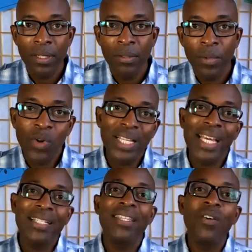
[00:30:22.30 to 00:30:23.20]
But what
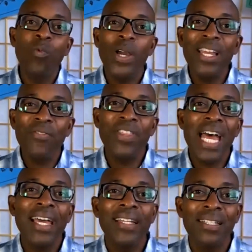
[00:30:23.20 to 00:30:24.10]
gets in the way of
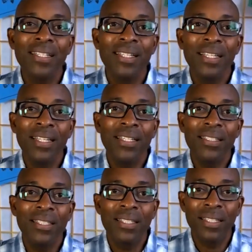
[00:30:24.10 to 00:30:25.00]
that
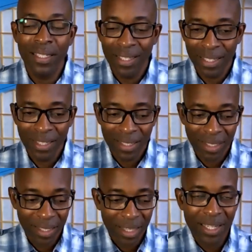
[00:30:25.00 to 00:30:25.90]
is
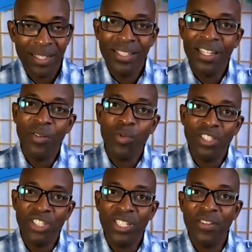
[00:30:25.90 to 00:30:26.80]
the continual
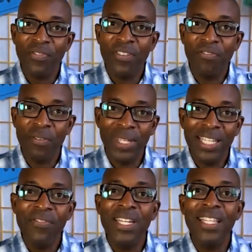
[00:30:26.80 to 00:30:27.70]
shifts from
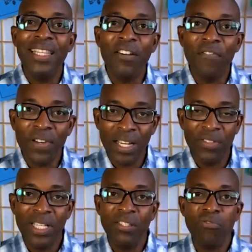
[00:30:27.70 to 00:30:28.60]
living in that
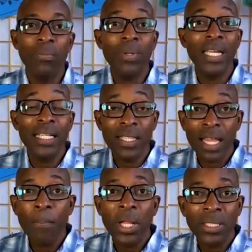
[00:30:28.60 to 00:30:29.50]
5-sensory place to
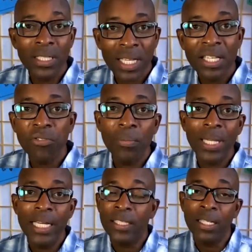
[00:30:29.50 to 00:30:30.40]
that multi-sensory
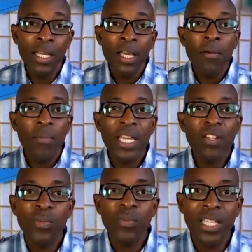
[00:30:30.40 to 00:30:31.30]
place. And make
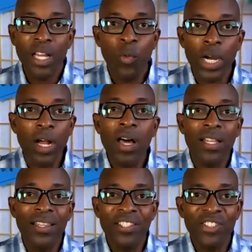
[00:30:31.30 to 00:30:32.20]
no mistake, we're all
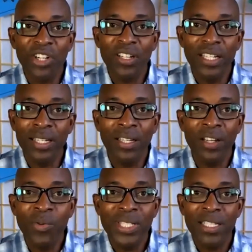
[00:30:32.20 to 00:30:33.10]
on this journey.
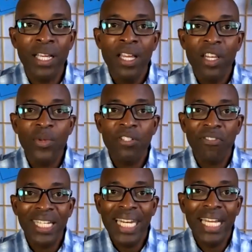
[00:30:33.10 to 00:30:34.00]
No one's
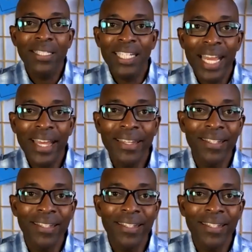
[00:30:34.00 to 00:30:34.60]
really nailed it yet.